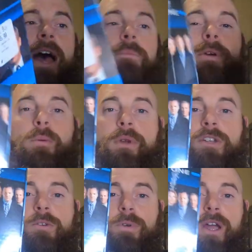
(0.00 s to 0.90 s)
I picked them up
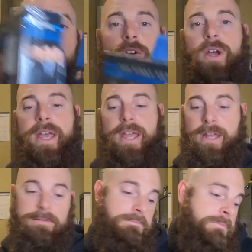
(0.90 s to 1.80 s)
because they're brand new
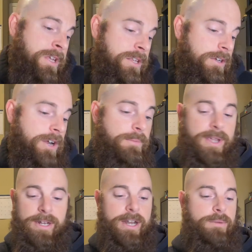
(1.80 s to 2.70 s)
and they're not
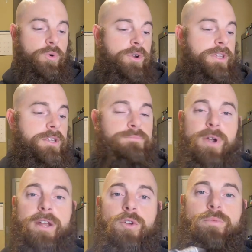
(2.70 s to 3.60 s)
making any more of these
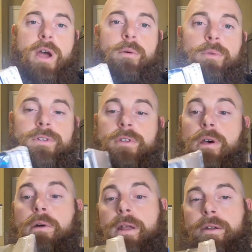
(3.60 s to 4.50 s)
brand new probably.
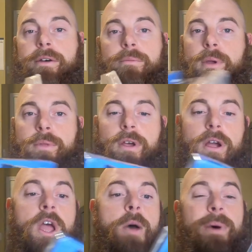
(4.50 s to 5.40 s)
So I don't know, maybe they
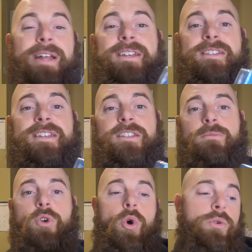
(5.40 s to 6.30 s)
are. But I did see
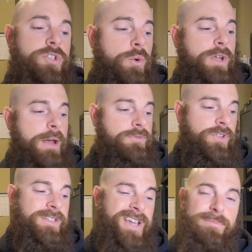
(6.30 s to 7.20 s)
some sold comps for
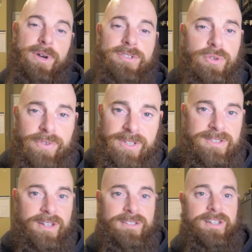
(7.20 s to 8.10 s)
like 10 bucks or 50
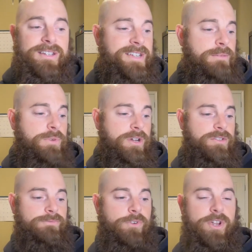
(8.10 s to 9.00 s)
cents into 10
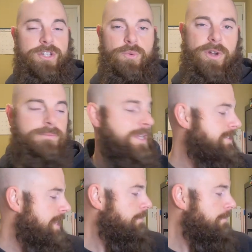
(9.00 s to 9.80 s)
bucks for each one. That's